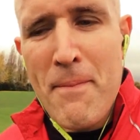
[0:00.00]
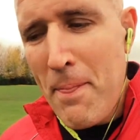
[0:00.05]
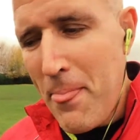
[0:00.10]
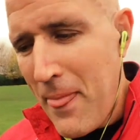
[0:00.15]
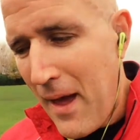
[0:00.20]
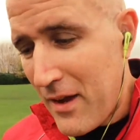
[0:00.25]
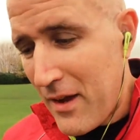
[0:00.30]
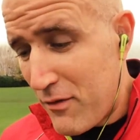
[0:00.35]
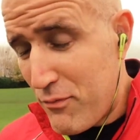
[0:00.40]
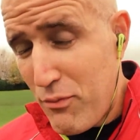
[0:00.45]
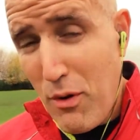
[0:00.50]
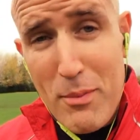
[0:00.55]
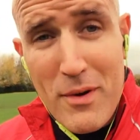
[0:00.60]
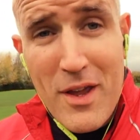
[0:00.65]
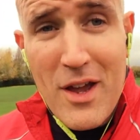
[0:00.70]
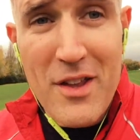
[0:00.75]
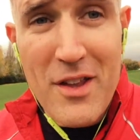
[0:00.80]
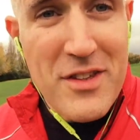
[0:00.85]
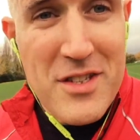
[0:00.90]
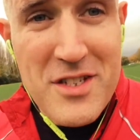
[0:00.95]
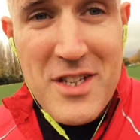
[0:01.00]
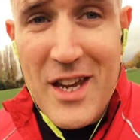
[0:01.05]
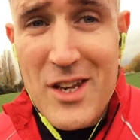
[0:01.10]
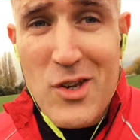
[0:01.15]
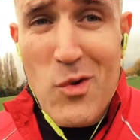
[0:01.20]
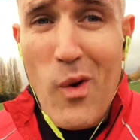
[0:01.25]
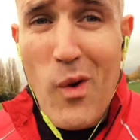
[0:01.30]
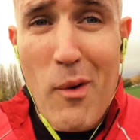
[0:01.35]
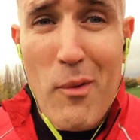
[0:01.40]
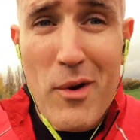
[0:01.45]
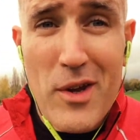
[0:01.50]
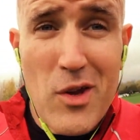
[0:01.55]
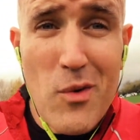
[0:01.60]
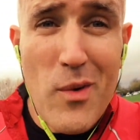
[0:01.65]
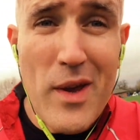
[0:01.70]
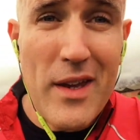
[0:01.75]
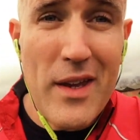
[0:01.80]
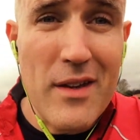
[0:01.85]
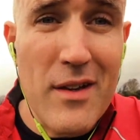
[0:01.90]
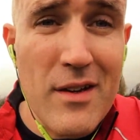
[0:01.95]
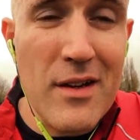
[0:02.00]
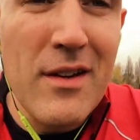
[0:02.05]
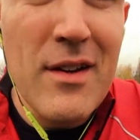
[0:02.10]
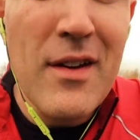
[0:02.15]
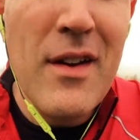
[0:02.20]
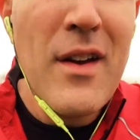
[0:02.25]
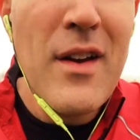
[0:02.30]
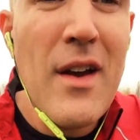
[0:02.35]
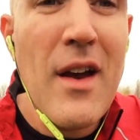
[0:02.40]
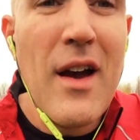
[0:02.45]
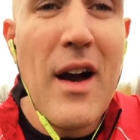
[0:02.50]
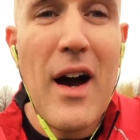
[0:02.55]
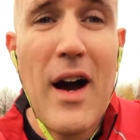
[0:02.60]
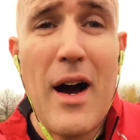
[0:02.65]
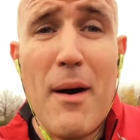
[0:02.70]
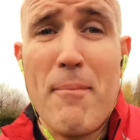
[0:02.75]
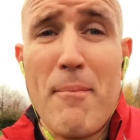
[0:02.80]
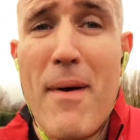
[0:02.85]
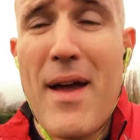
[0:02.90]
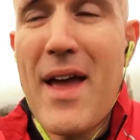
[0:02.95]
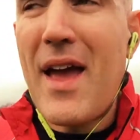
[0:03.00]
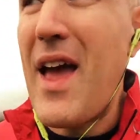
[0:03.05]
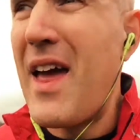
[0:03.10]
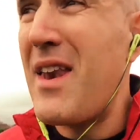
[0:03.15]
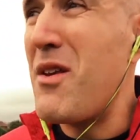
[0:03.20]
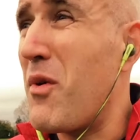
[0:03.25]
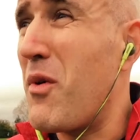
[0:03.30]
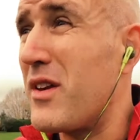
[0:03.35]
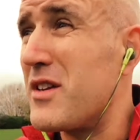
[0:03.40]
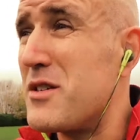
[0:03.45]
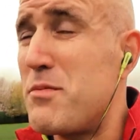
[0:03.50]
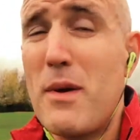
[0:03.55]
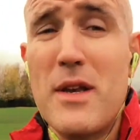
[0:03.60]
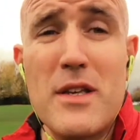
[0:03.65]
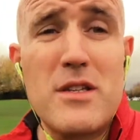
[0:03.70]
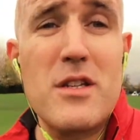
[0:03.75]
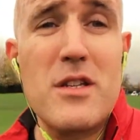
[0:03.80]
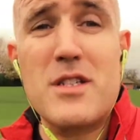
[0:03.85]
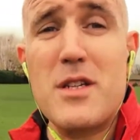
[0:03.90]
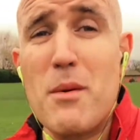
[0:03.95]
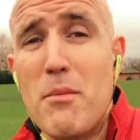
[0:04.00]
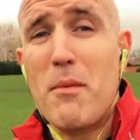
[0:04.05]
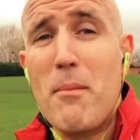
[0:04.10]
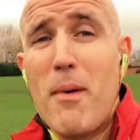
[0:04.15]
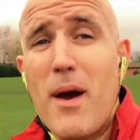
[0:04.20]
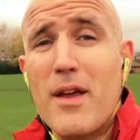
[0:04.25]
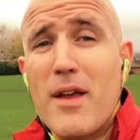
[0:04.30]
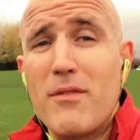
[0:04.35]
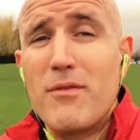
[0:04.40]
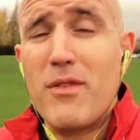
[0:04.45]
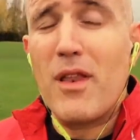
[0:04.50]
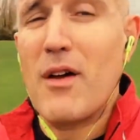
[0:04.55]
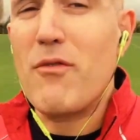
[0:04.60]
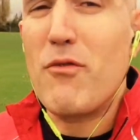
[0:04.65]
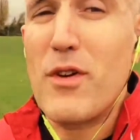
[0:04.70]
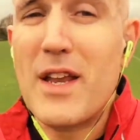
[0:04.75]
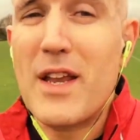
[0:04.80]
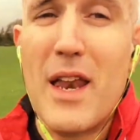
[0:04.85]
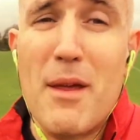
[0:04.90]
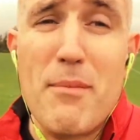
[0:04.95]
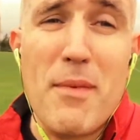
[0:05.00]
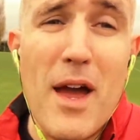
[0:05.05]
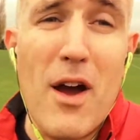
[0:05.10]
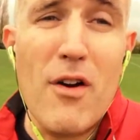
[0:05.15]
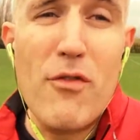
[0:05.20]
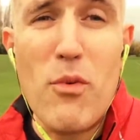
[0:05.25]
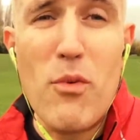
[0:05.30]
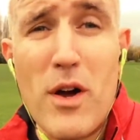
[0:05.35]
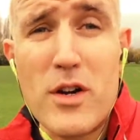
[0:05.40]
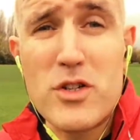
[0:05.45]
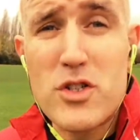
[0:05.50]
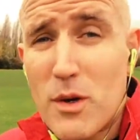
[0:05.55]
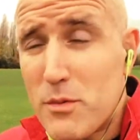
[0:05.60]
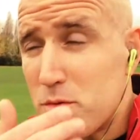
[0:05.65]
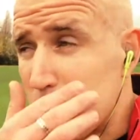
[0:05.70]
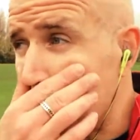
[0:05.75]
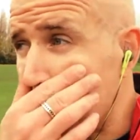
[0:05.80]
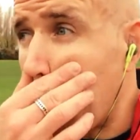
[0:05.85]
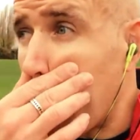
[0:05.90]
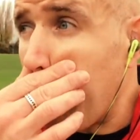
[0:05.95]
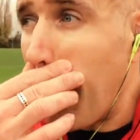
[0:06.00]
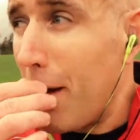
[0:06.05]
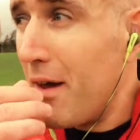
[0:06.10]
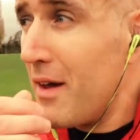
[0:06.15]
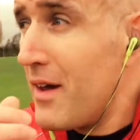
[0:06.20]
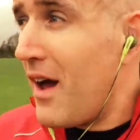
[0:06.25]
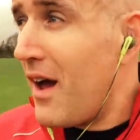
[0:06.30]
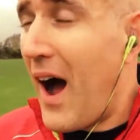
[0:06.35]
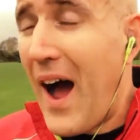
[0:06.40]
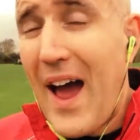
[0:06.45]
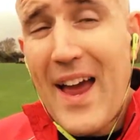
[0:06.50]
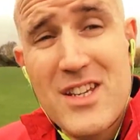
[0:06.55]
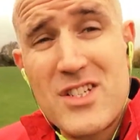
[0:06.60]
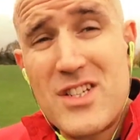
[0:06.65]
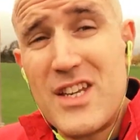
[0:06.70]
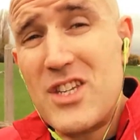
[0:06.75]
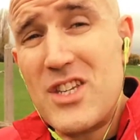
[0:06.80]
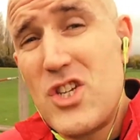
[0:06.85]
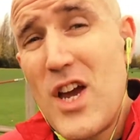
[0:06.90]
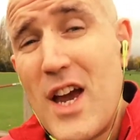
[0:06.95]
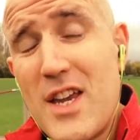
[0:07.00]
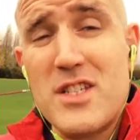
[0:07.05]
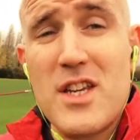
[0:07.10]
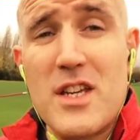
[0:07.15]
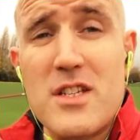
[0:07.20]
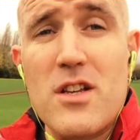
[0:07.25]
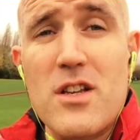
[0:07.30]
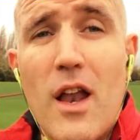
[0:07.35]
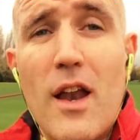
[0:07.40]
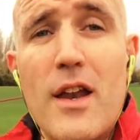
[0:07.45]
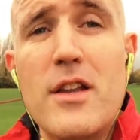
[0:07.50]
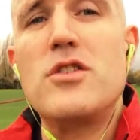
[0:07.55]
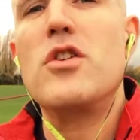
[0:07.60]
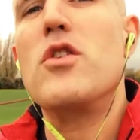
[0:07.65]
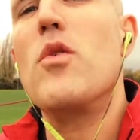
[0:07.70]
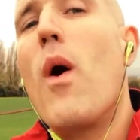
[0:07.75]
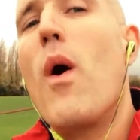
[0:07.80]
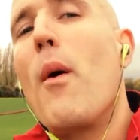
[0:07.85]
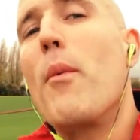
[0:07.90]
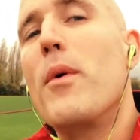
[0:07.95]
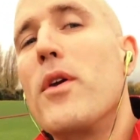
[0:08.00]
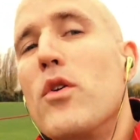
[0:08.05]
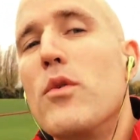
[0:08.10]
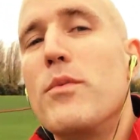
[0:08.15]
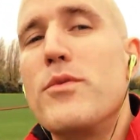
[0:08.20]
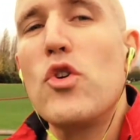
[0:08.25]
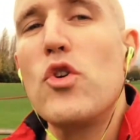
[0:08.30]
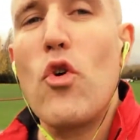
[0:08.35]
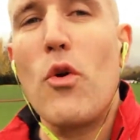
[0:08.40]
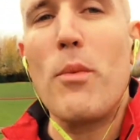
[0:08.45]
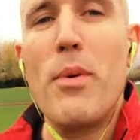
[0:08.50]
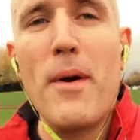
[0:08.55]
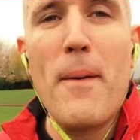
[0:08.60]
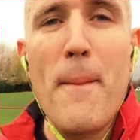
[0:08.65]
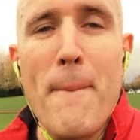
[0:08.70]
Now, you've probably heard the saying, you are what you eat. Anyone that's been to some of my Reclaim Your Health workshops will know that I actually changed that slightly to you are what you absorb.